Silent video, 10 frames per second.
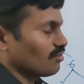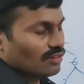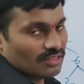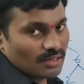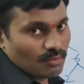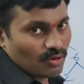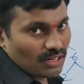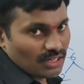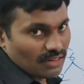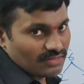is not
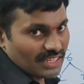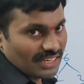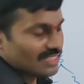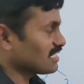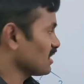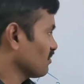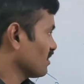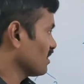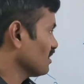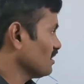equal to the product of
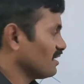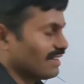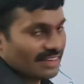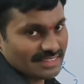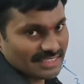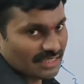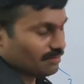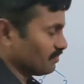their HCF and